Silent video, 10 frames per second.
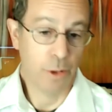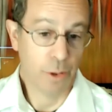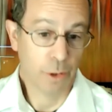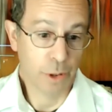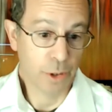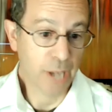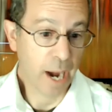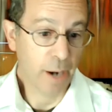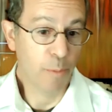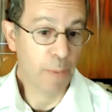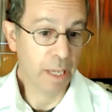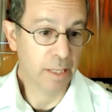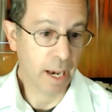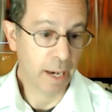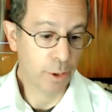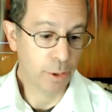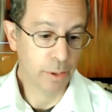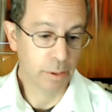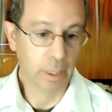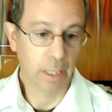stress-related
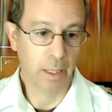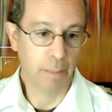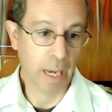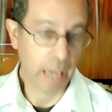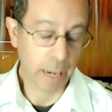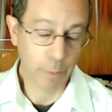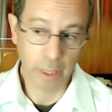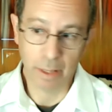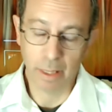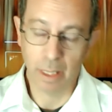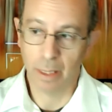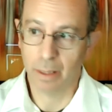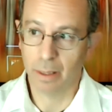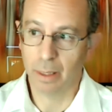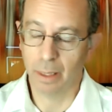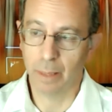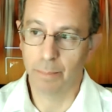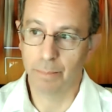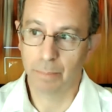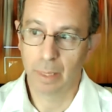issue are starting to see the value.
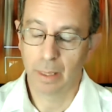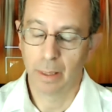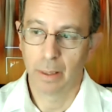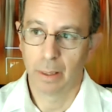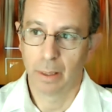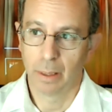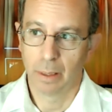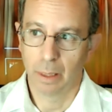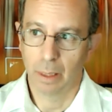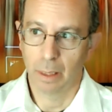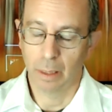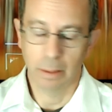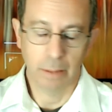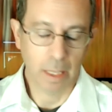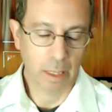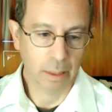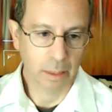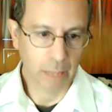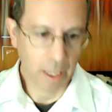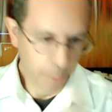It's
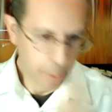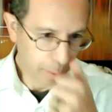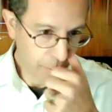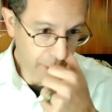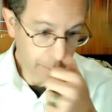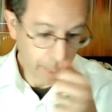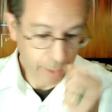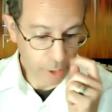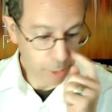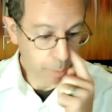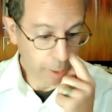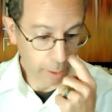someone had mentioned it to me.